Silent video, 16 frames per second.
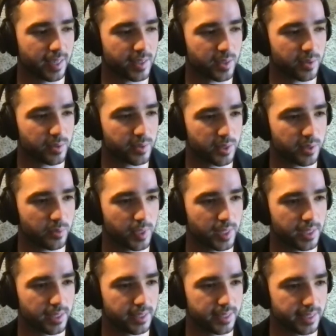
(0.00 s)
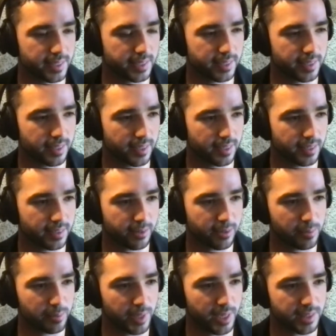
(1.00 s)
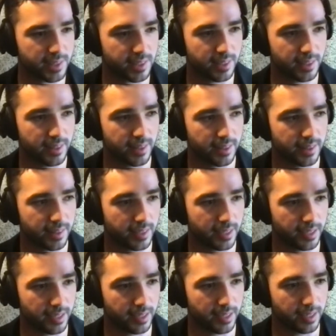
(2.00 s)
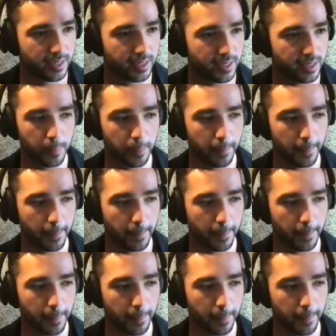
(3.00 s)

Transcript: So we at Greenpixie, I